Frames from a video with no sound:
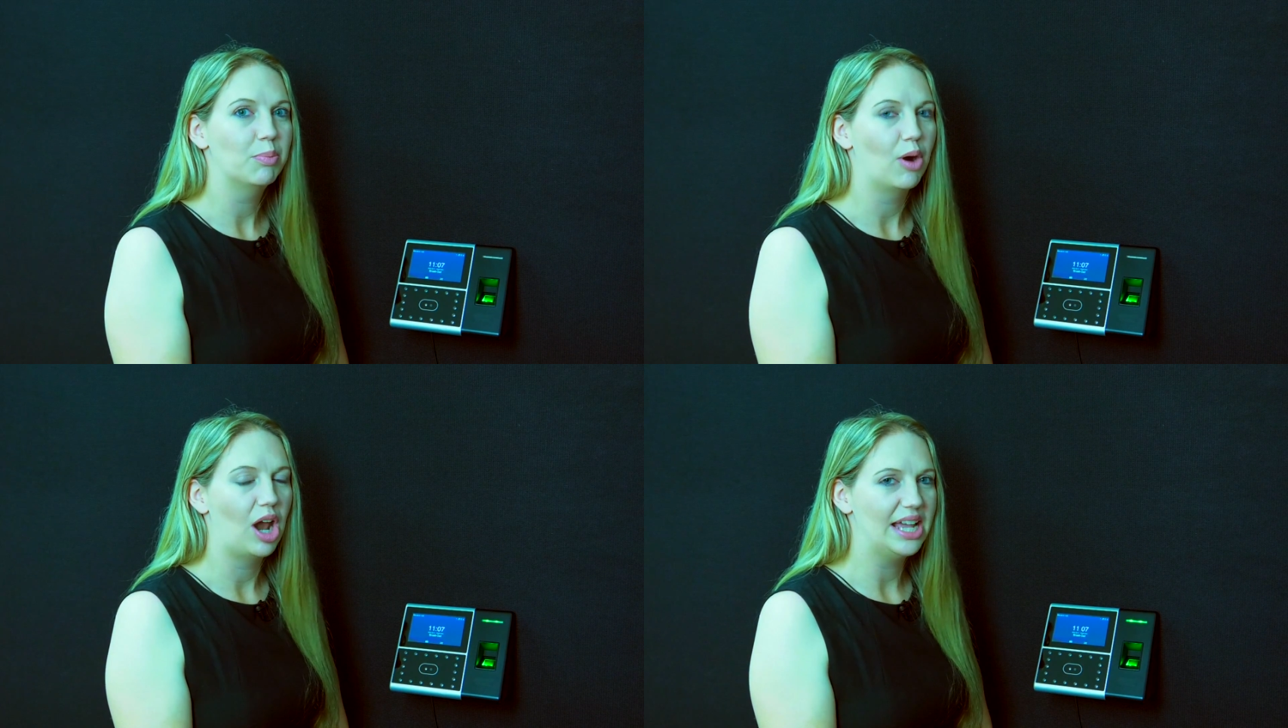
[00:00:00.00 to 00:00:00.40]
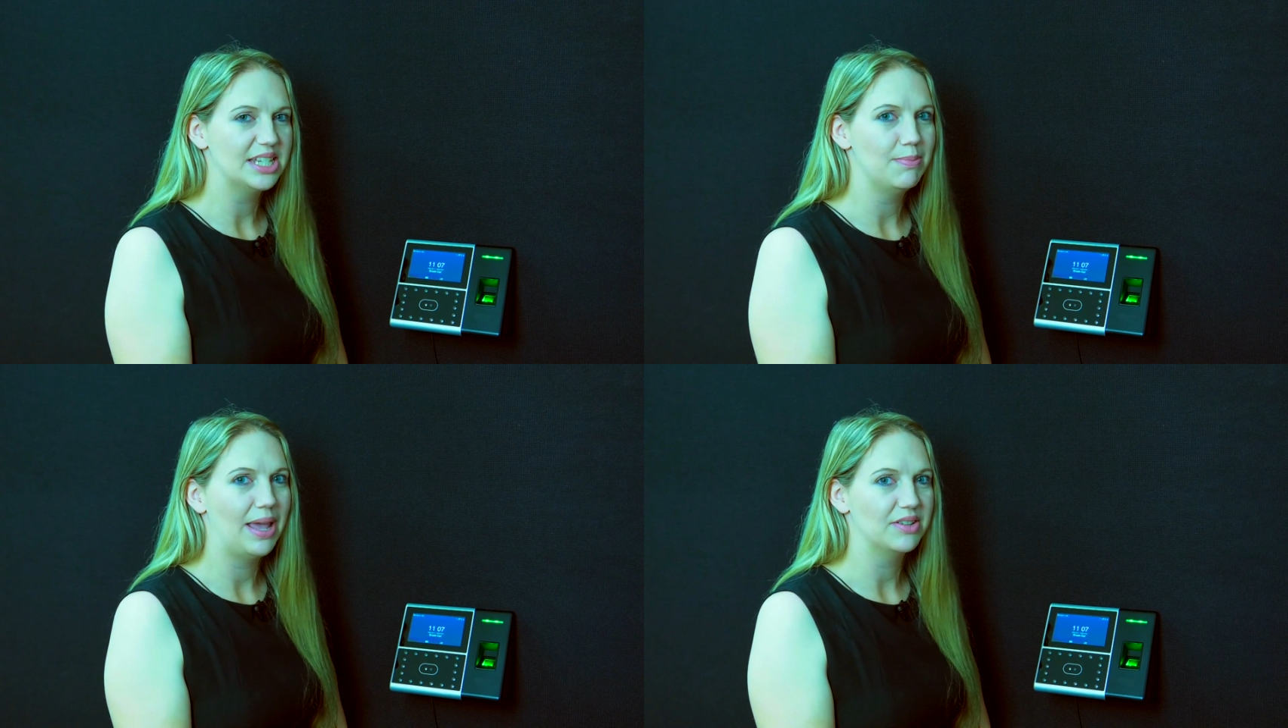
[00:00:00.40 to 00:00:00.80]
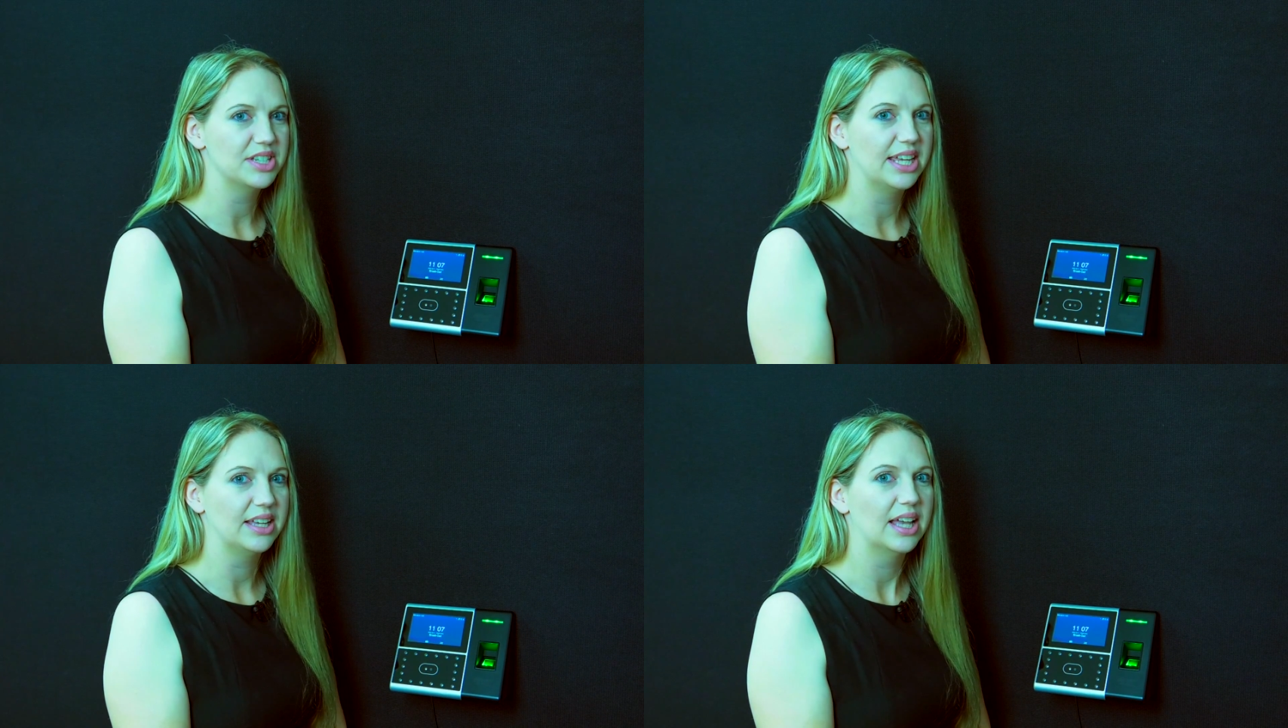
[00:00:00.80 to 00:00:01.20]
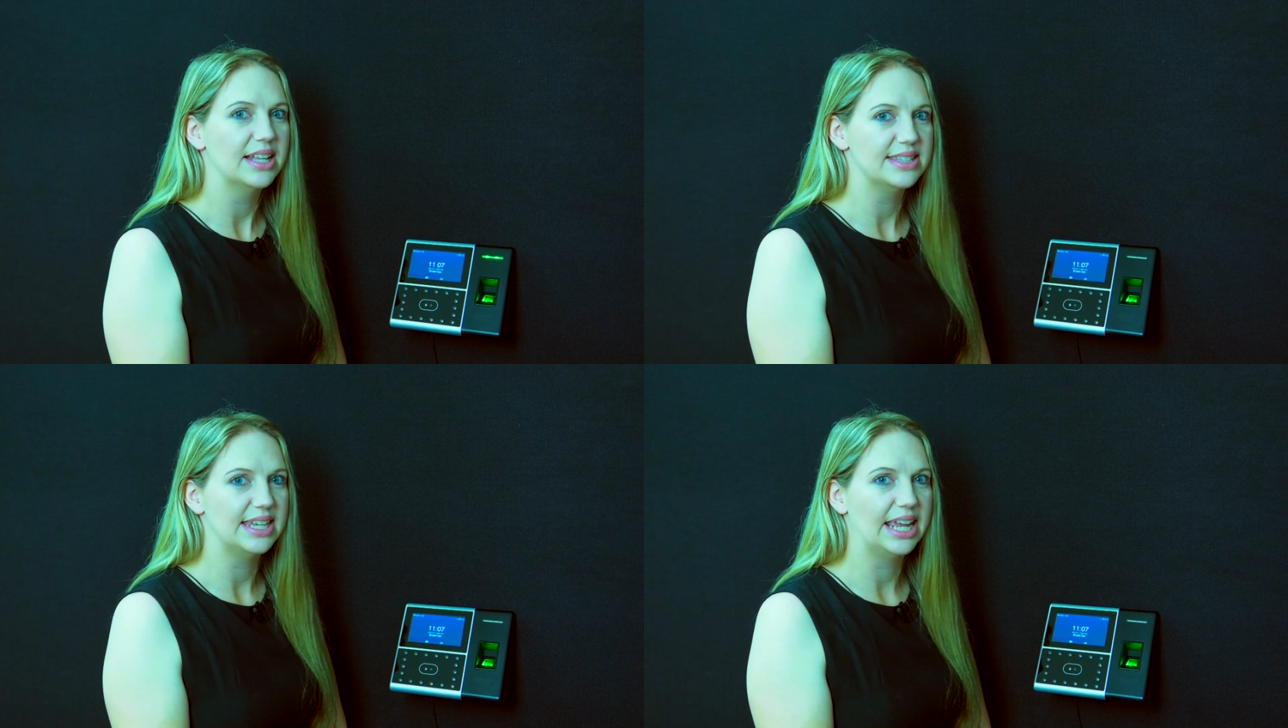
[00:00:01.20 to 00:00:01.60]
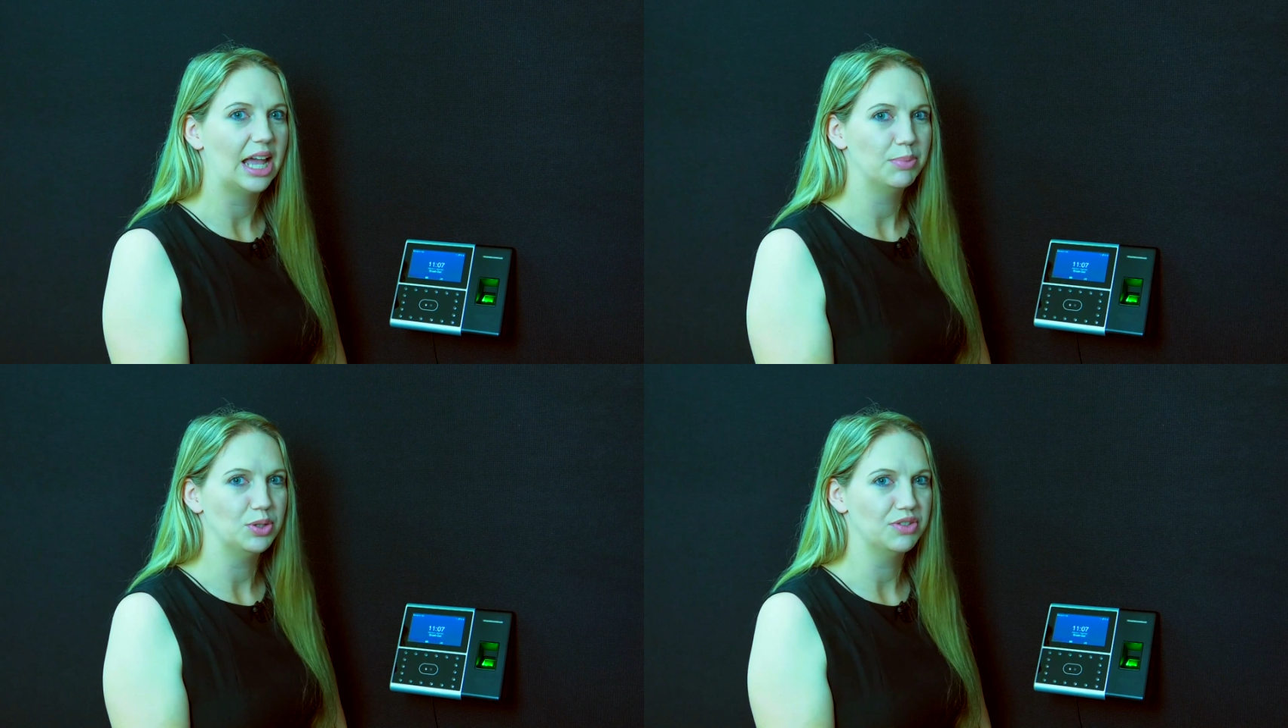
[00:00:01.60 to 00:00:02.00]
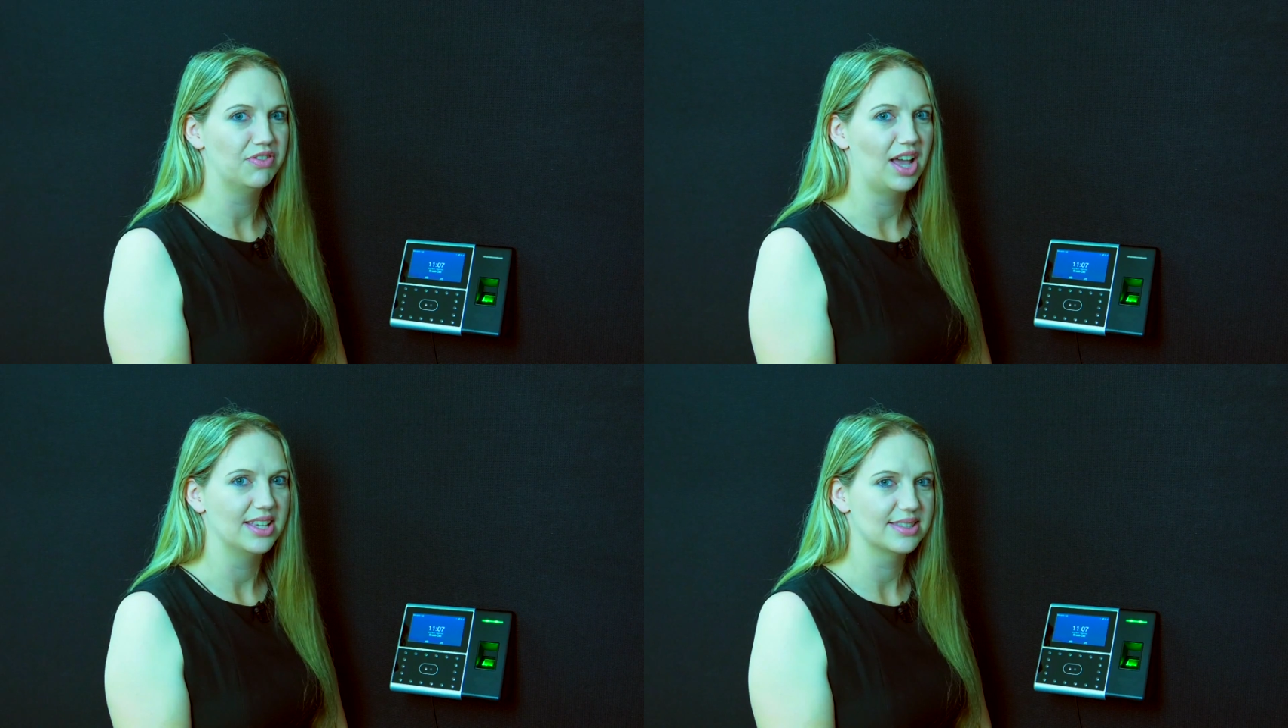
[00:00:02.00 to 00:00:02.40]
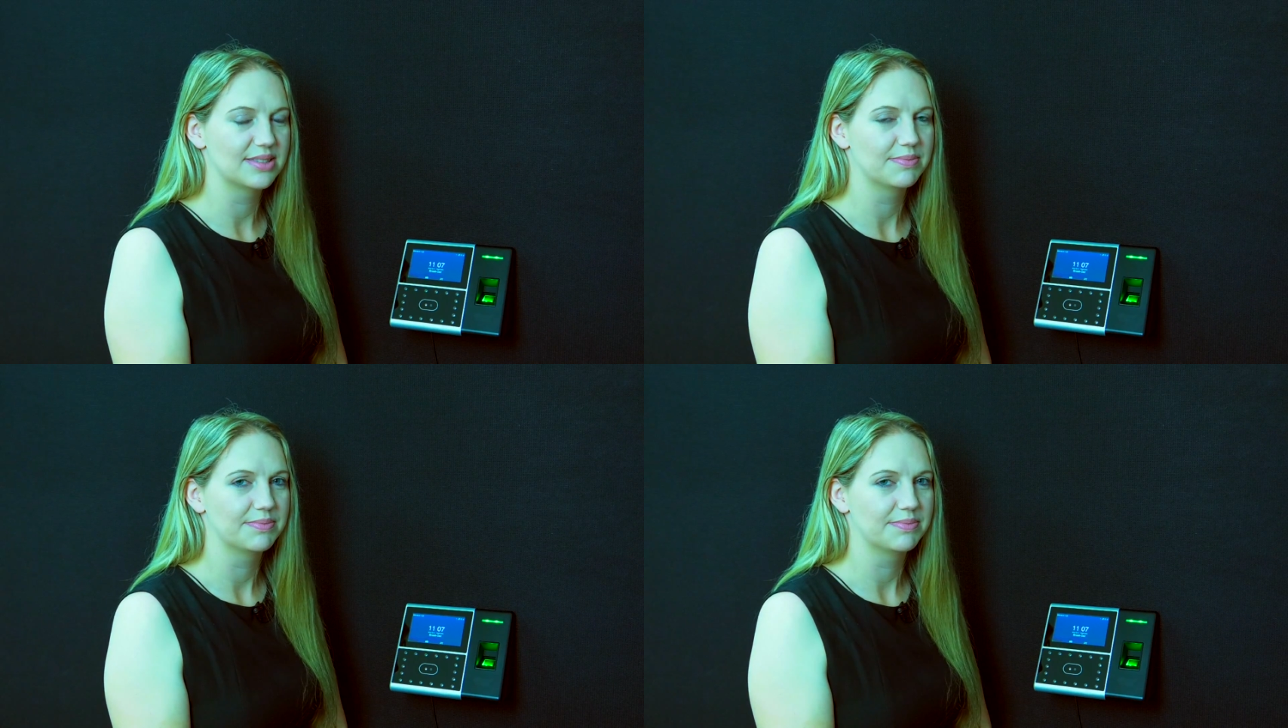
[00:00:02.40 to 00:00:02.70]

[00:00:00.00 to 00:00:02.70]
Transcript: prior to mounting and setting up your device.